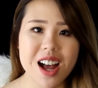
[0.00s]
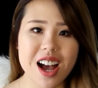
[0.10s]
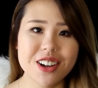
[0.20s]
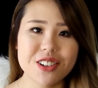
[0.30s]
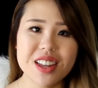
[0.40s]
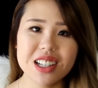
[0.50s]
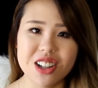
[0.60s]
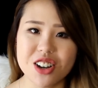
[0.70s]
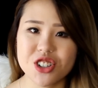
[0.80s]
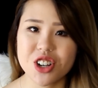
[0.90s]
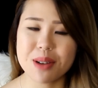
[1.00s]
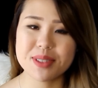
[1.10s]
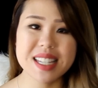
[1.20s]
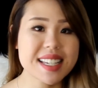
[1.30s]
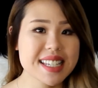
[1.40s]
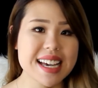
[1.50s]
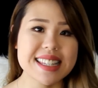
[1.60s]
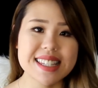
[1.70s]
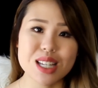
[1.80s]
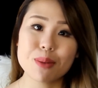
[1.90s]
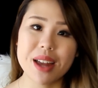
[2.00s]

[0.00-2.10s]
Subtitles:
I know that Longchamp does get some